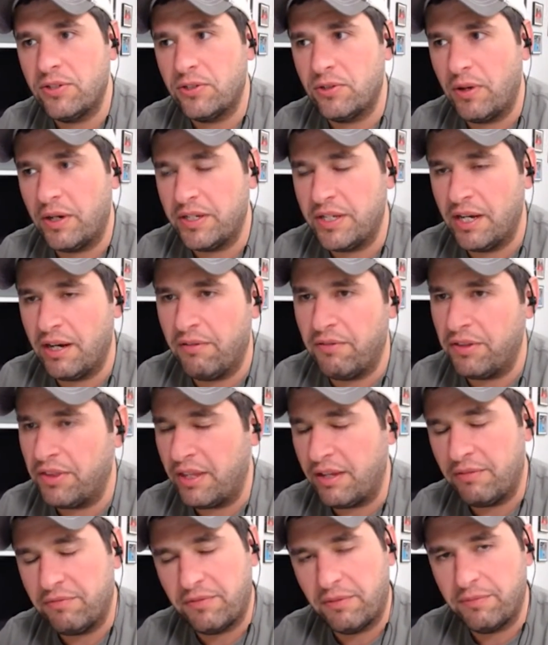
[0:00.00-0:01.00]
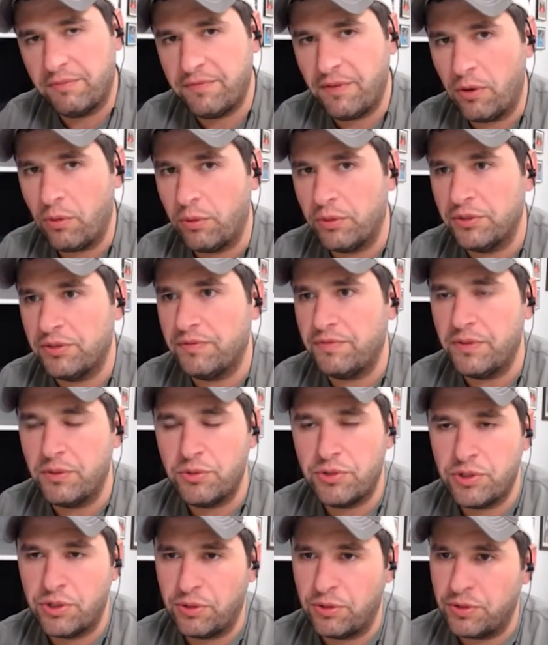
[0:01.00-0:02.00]
So I did everything from forwards,
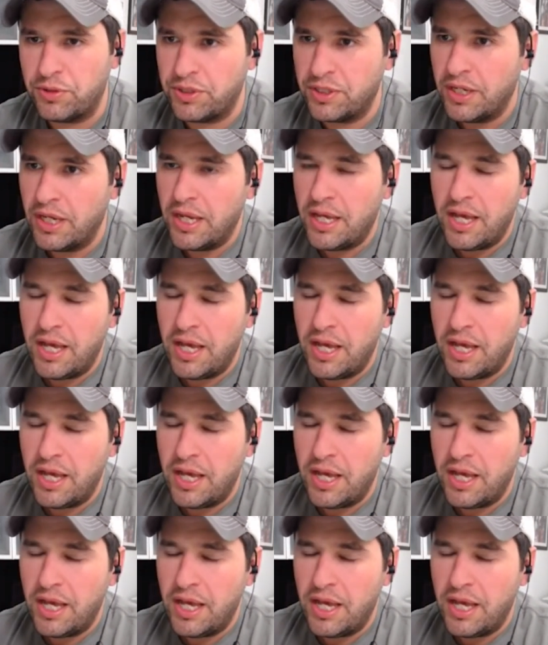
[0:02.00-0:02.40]
futures,